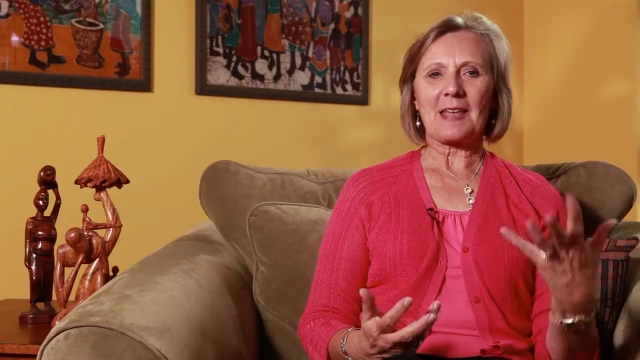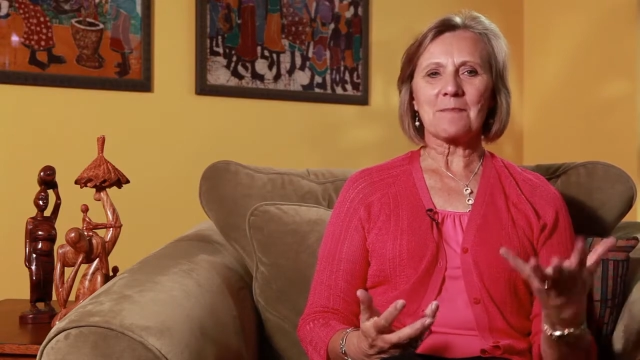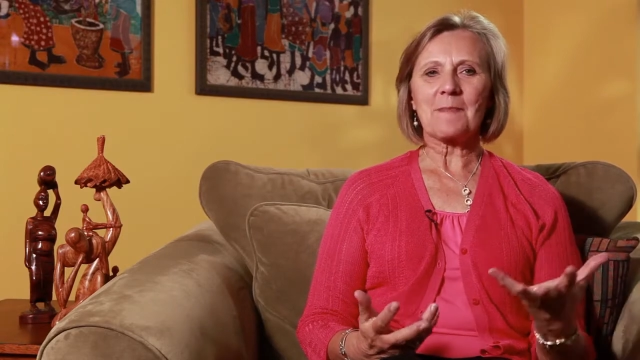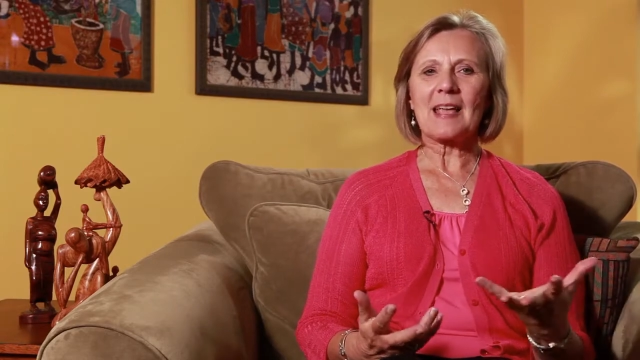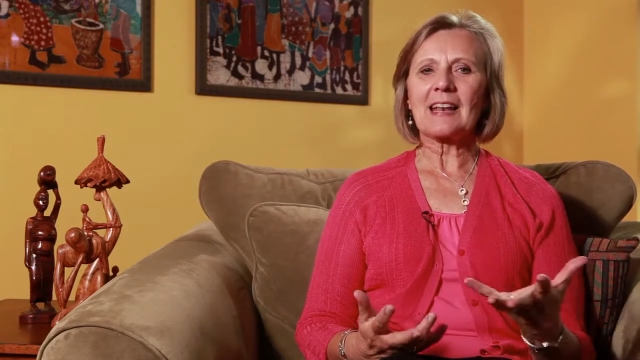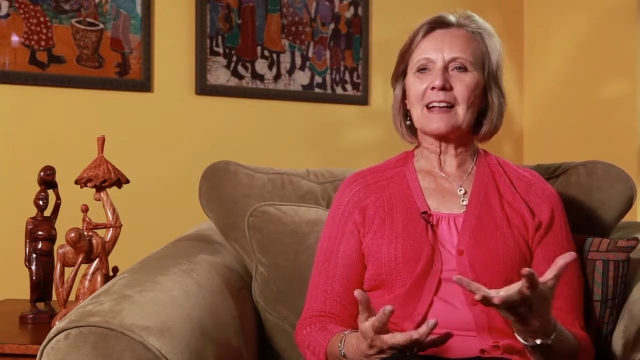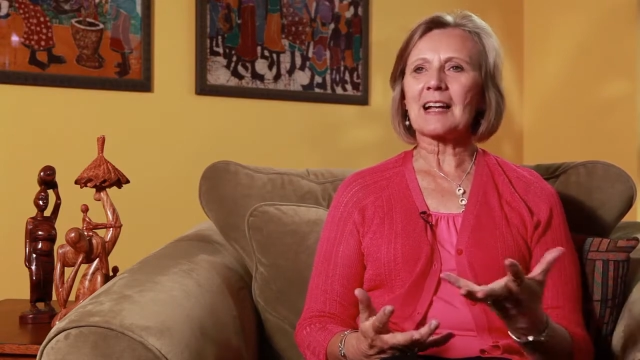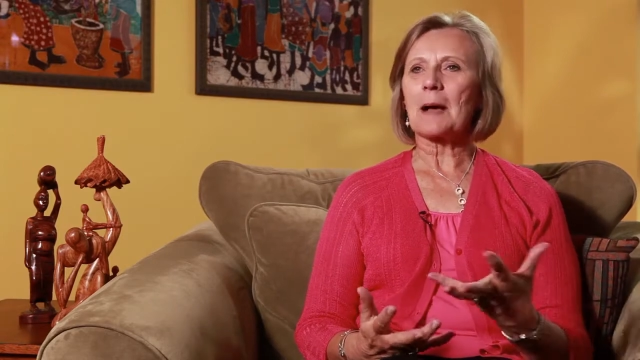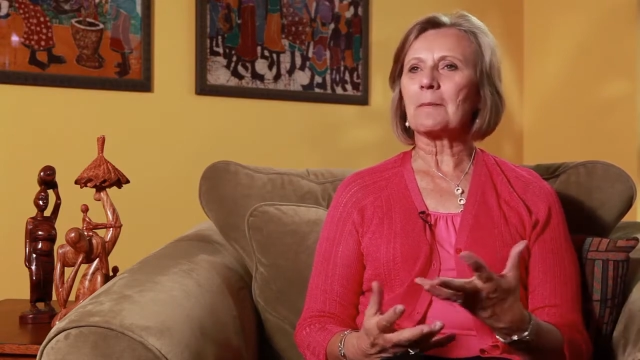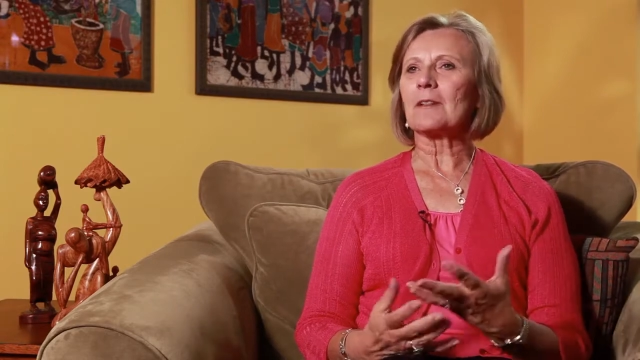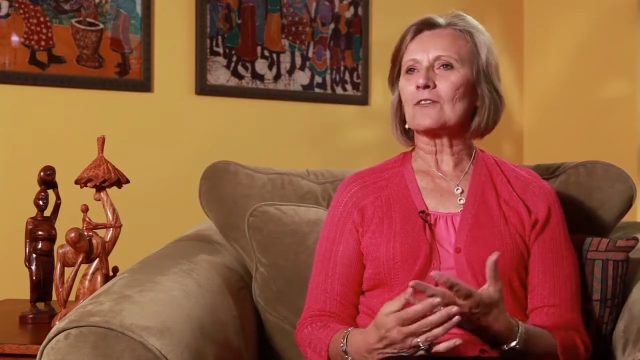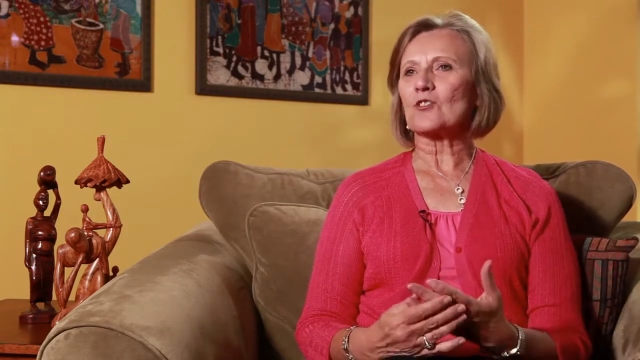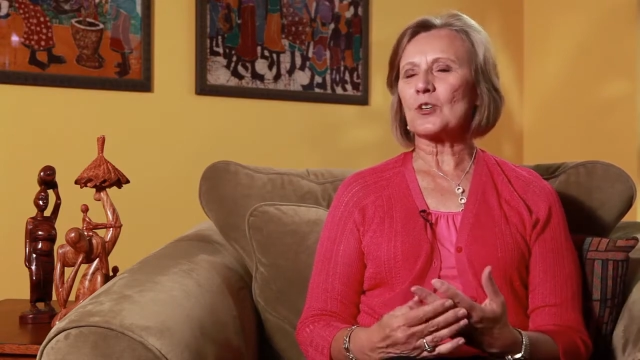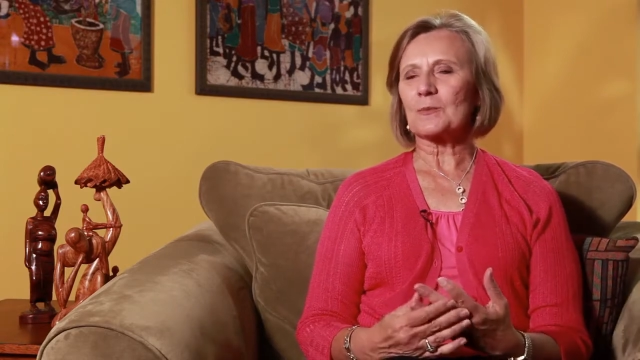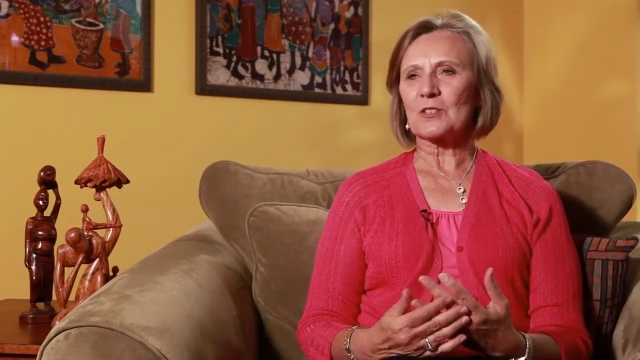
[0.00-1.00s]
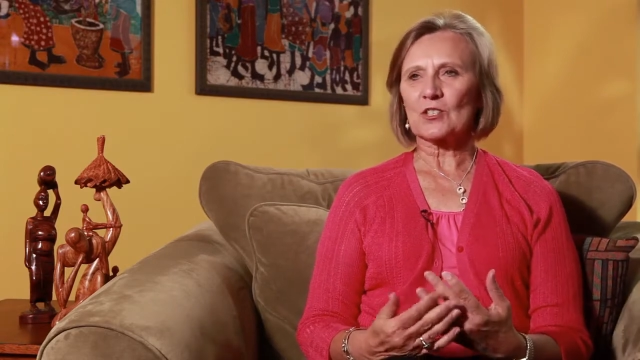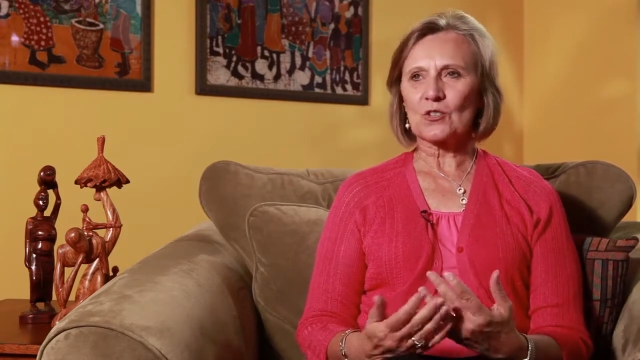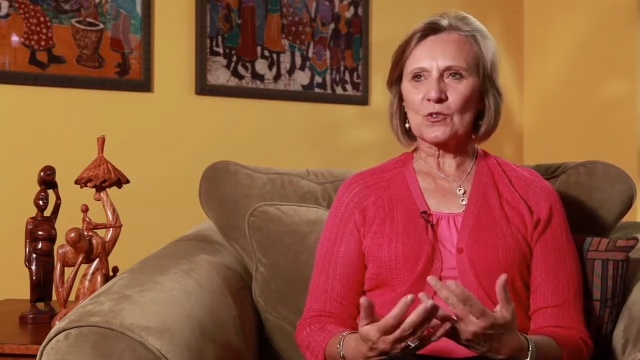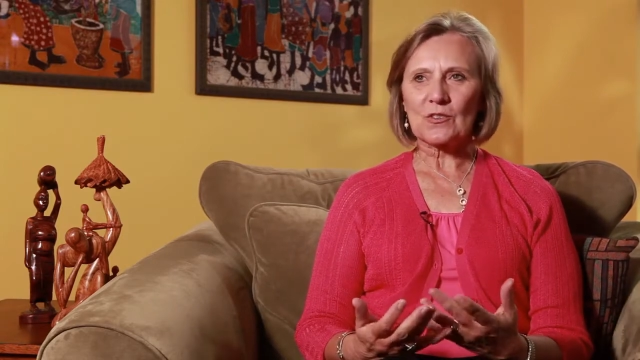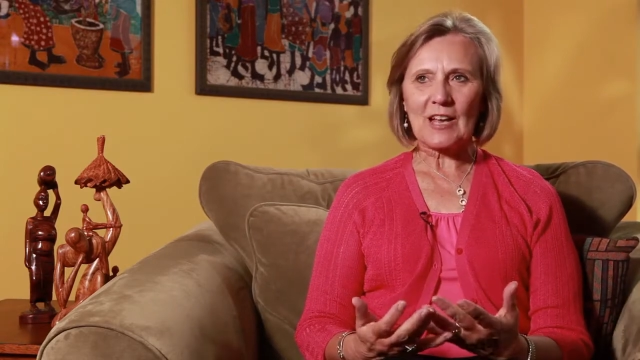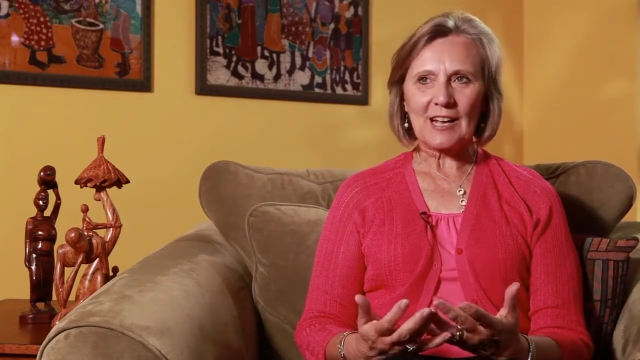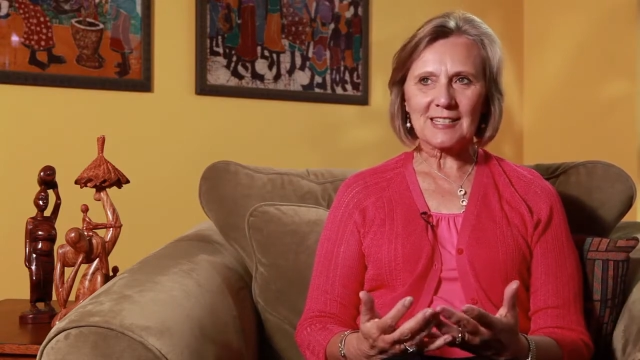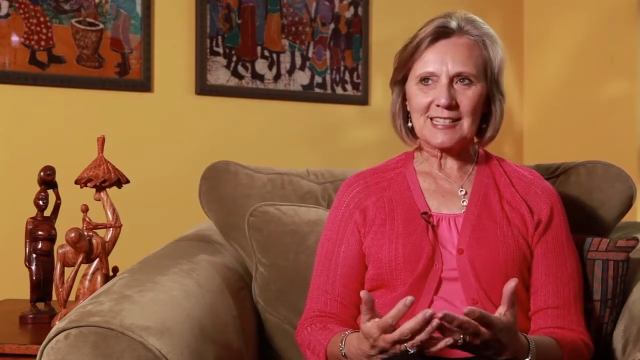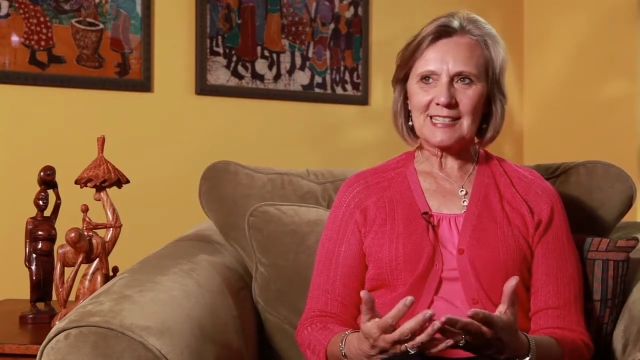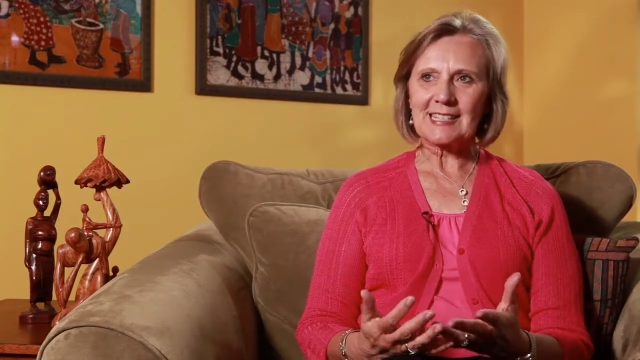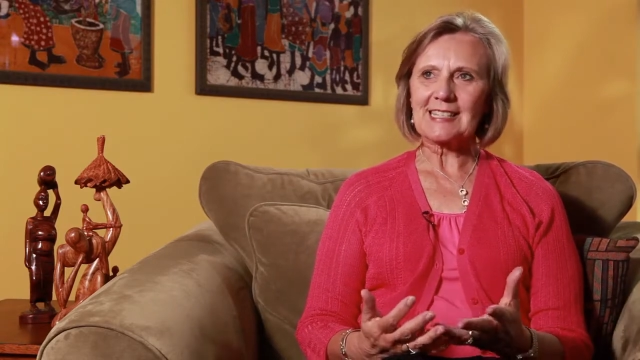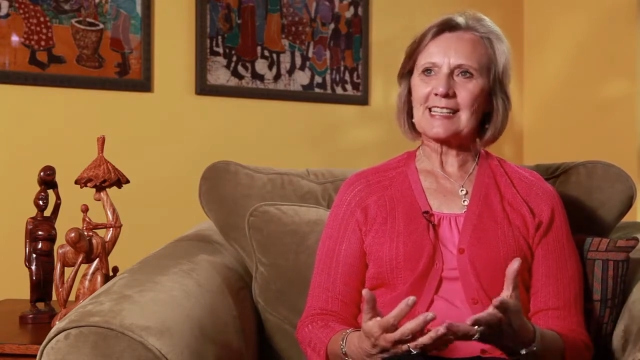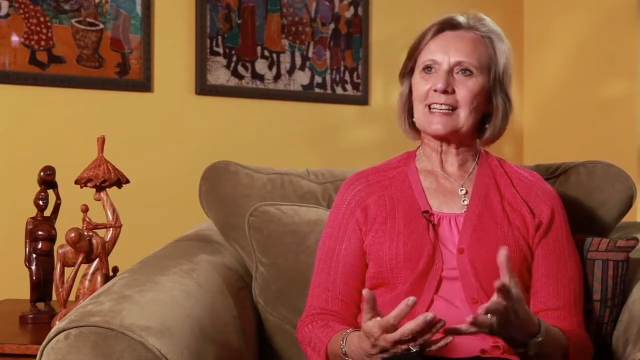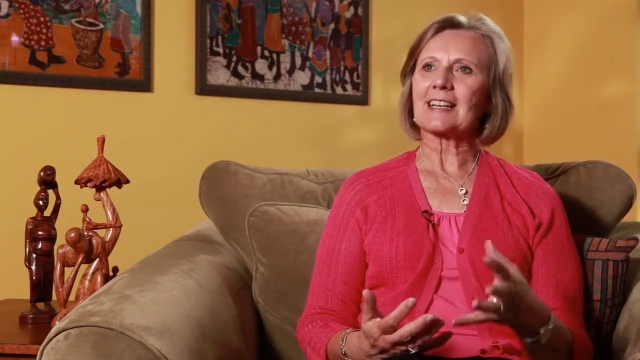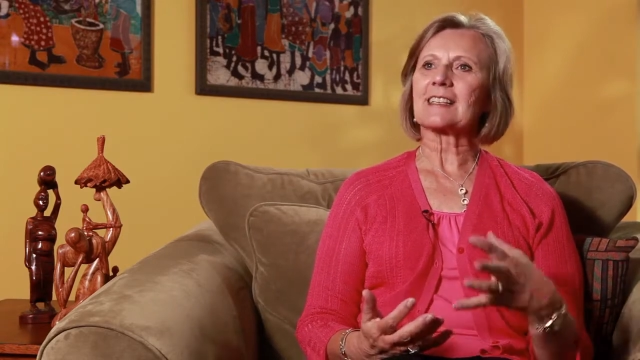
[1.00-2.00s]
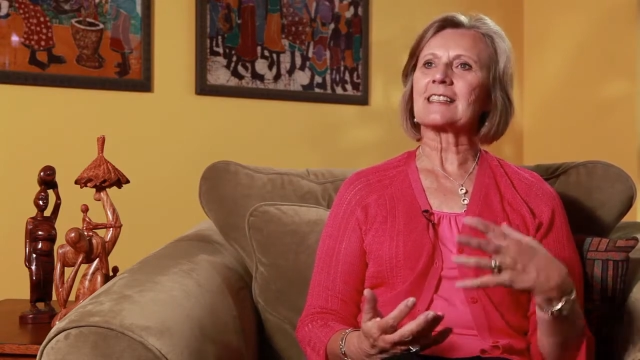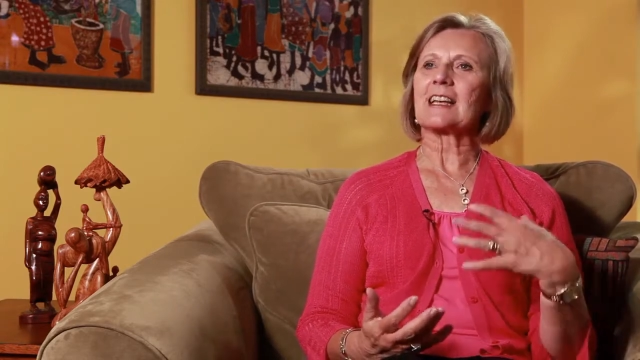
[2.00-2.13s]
had made a couple of trips in 2006,